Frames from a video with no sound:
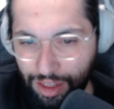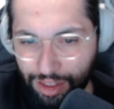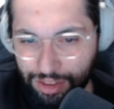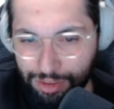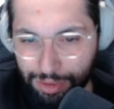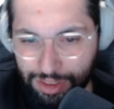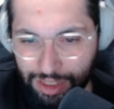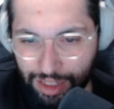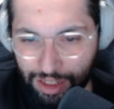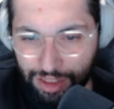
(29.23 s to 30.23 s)
This is meant to
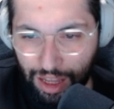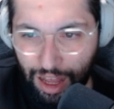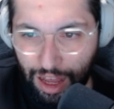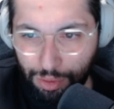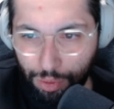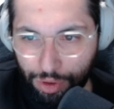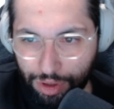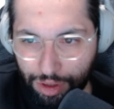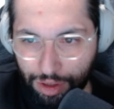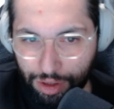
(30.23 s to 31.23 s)
take out the hard work
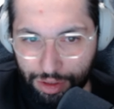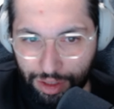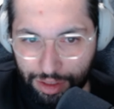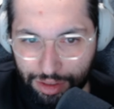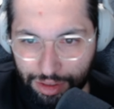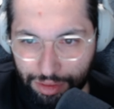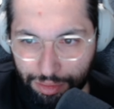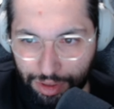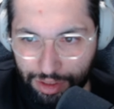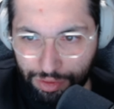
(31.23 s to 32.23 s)
that
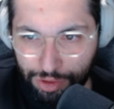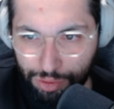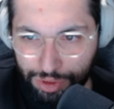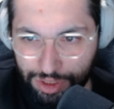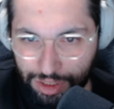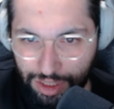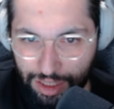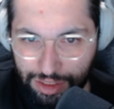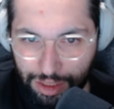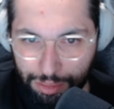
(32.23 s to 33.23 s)
individuals in the
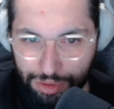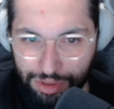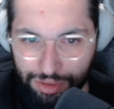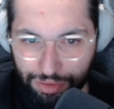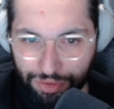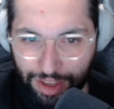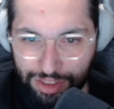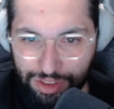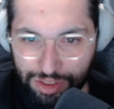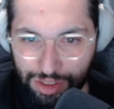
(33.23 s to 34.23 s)
data teams
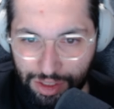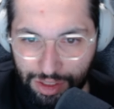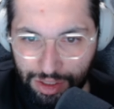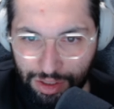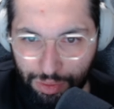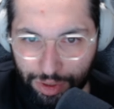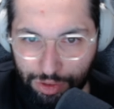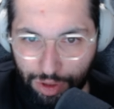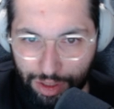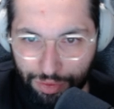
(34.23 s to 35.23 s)
face when
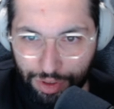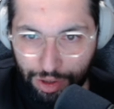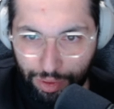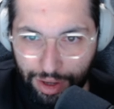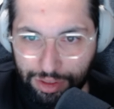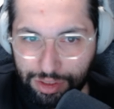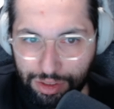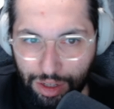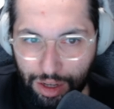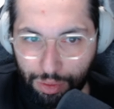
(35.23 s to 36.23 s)
trying to figure out
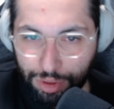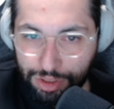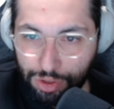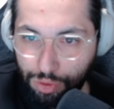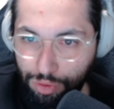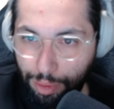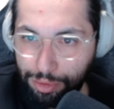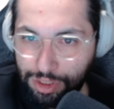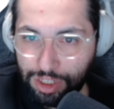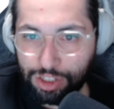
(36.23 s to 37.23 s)
what is a good
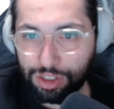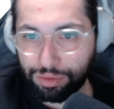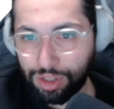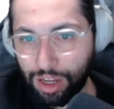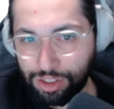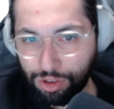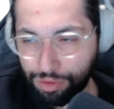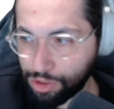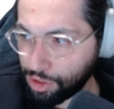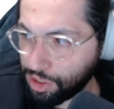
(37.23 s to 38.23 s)
representation of data or
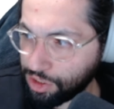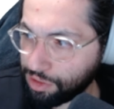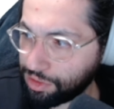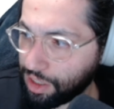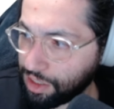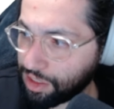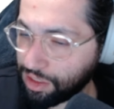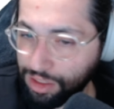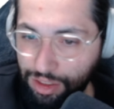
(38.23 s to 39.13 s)
visualization of data,